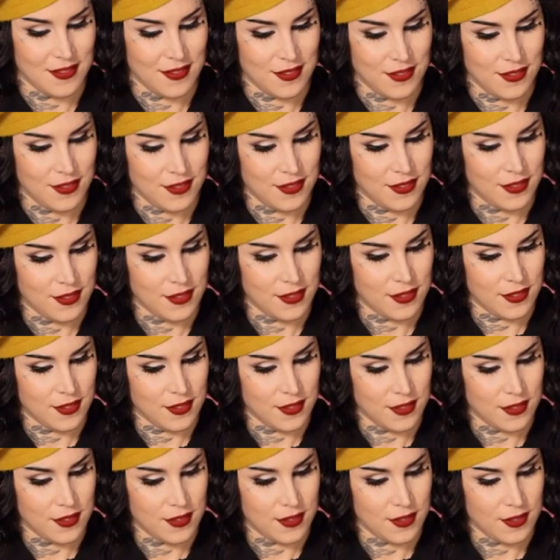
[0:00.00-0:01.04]

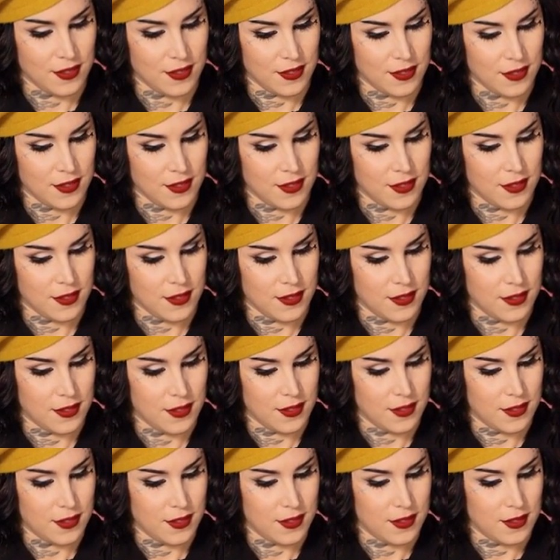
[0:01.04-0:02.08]

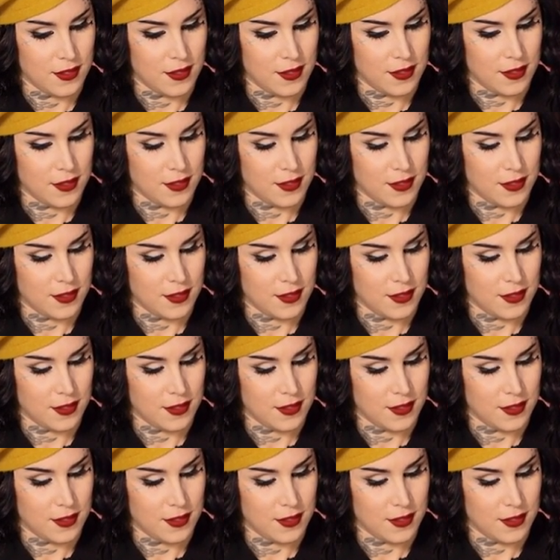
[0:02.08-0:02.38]
(not speaking)